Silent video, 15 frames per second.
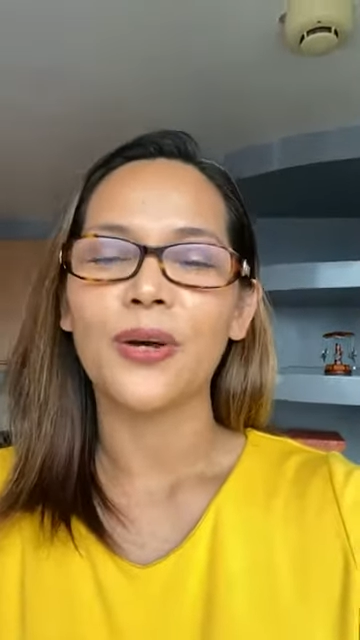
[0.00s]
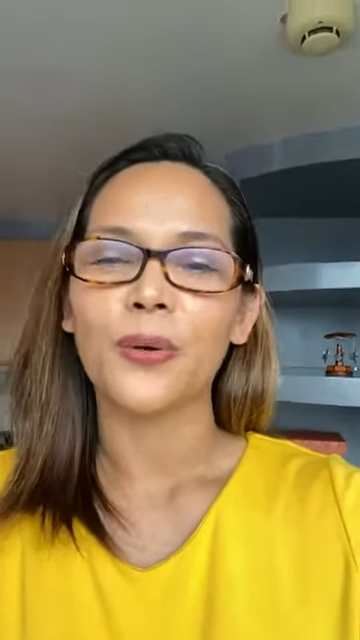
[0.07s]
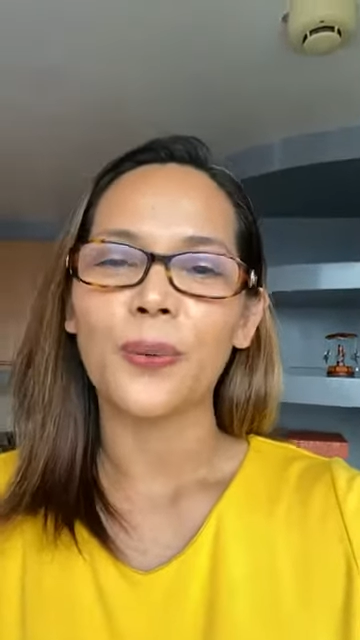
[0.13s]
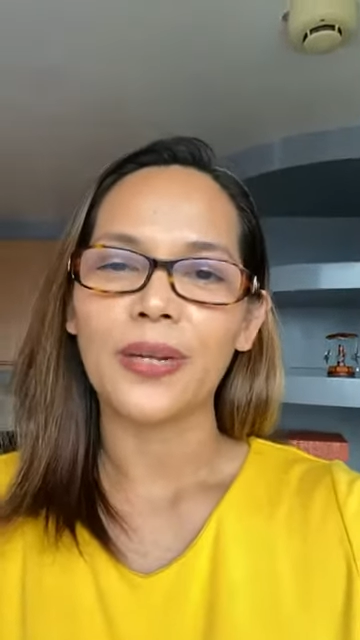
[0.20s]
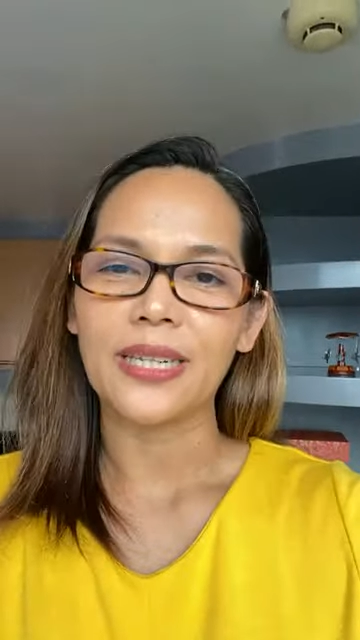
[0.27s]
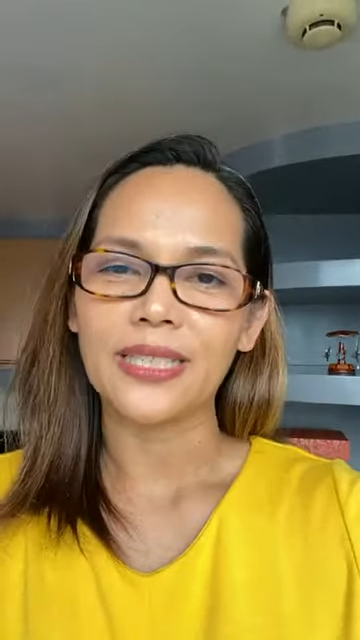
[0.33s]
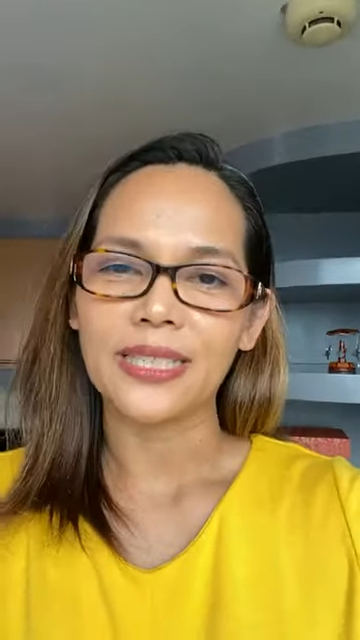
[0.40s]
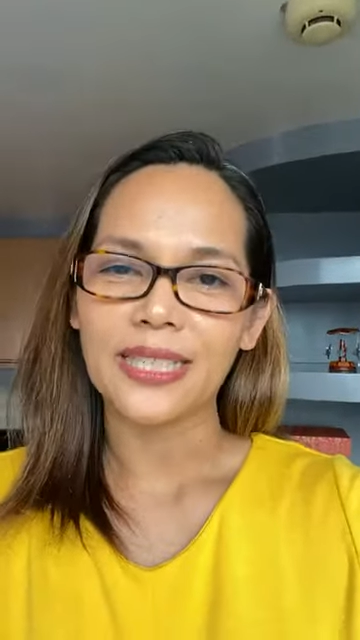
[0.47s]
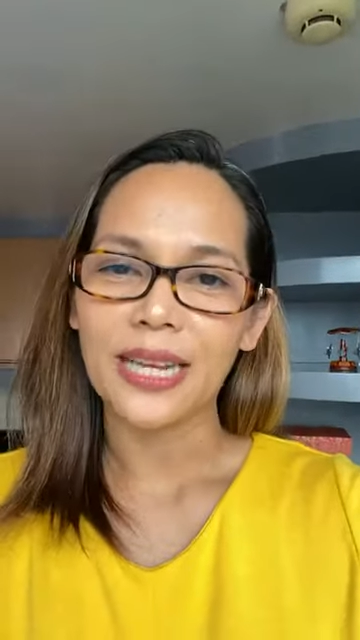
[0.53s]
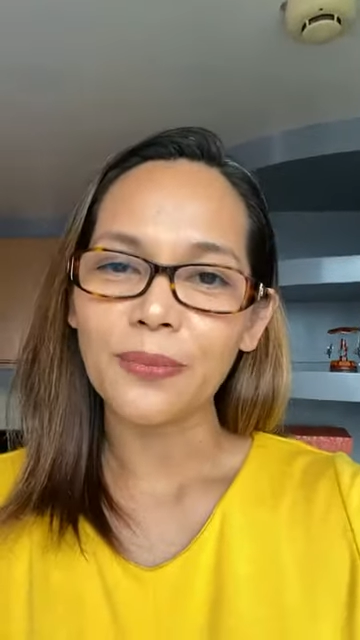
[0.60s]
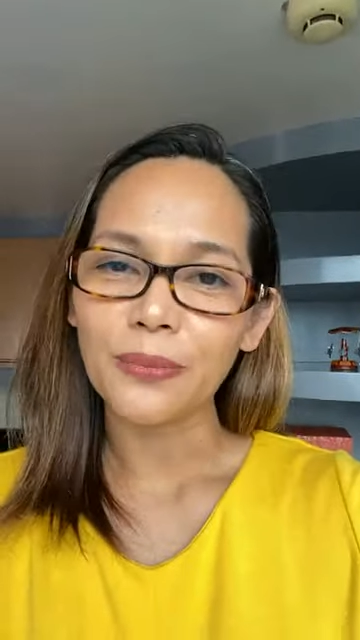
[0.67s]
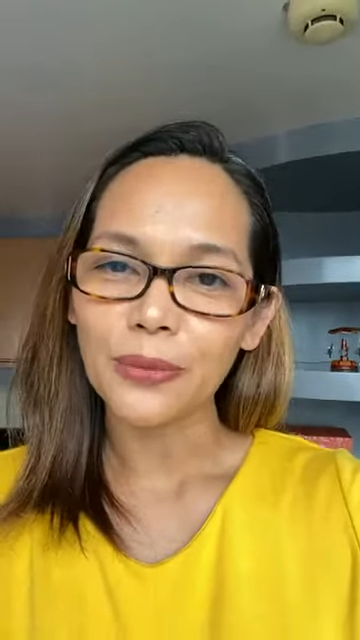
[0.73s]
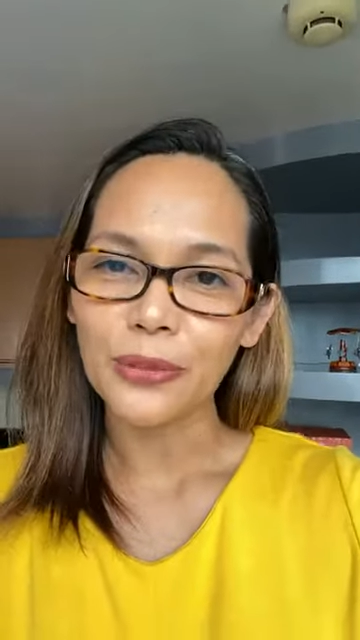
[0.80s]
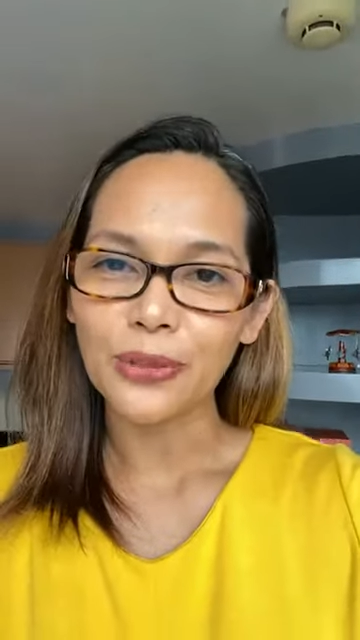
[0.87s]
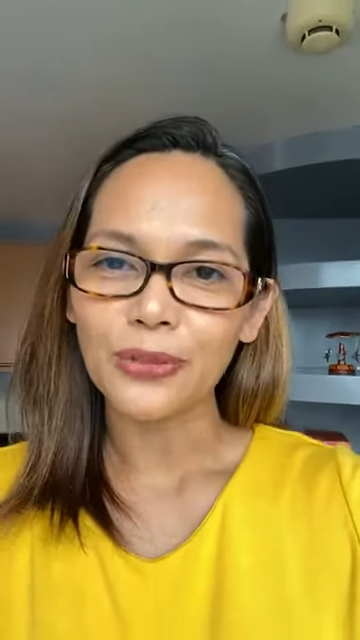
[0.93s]
when it's time
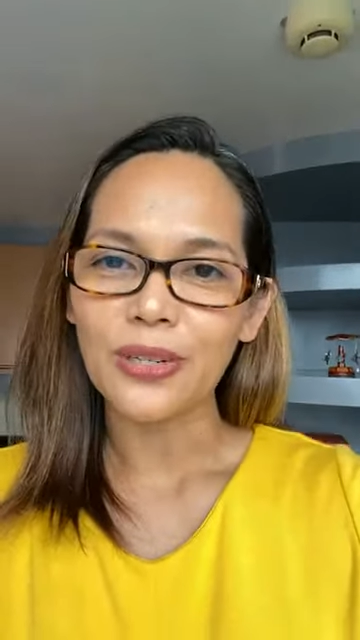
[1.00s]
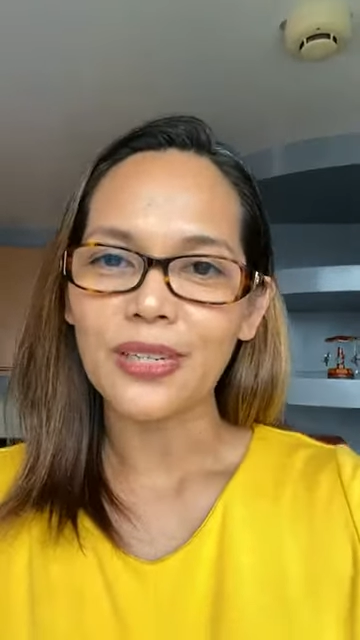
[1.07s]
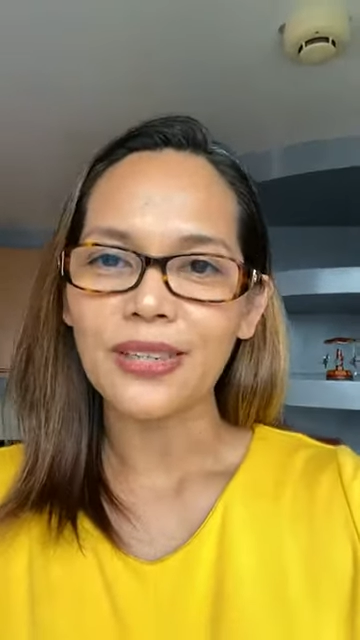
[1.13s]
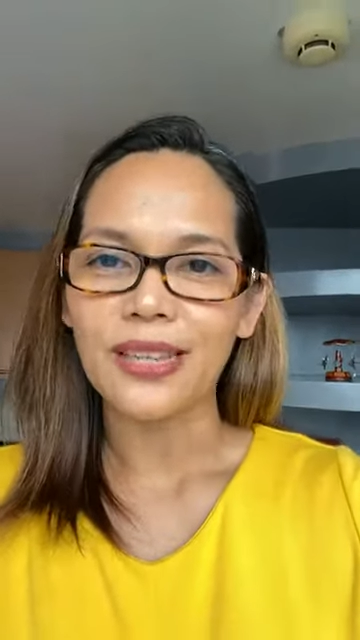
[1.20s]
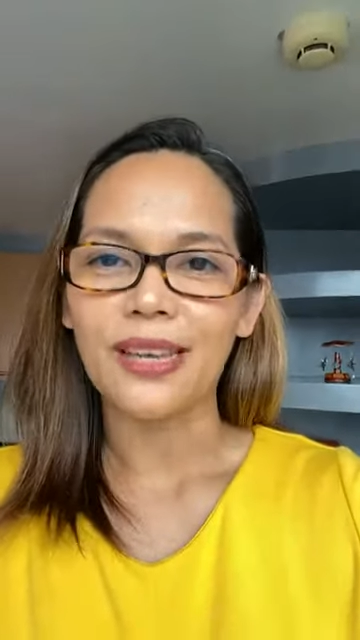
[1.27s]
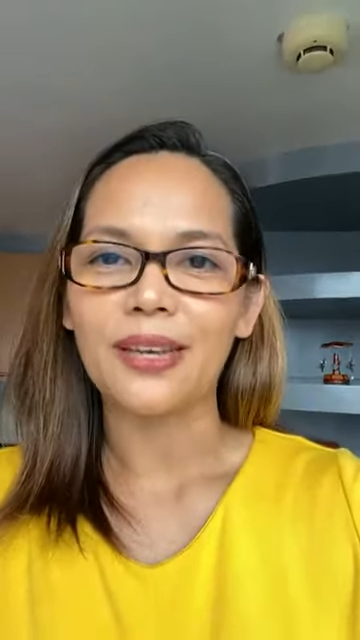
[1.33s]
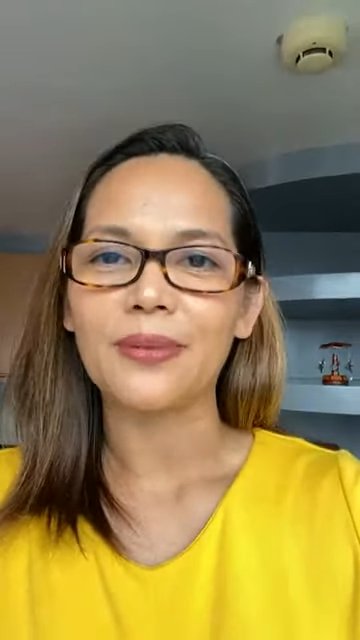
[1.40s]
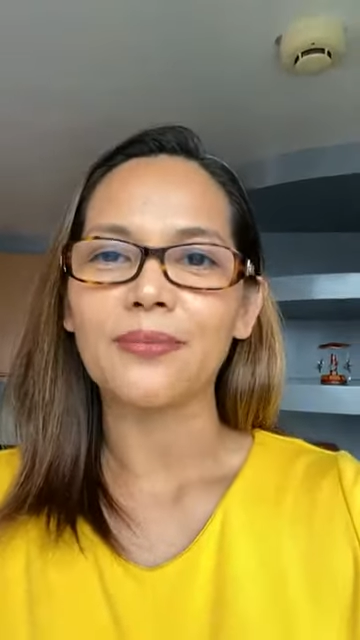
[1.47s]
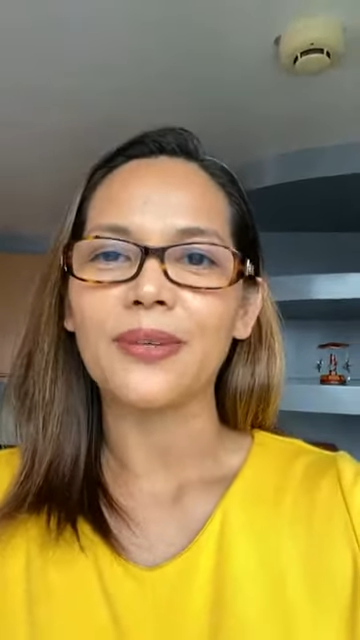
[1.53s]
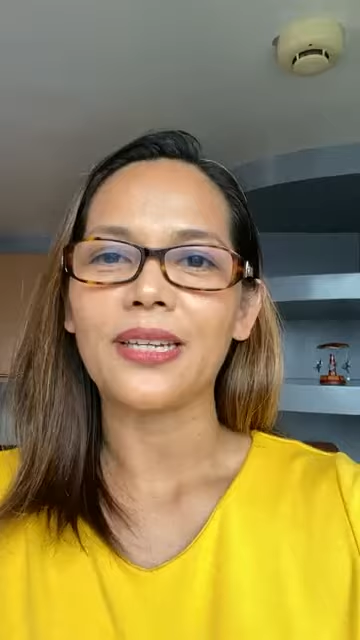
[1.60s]
to screen them.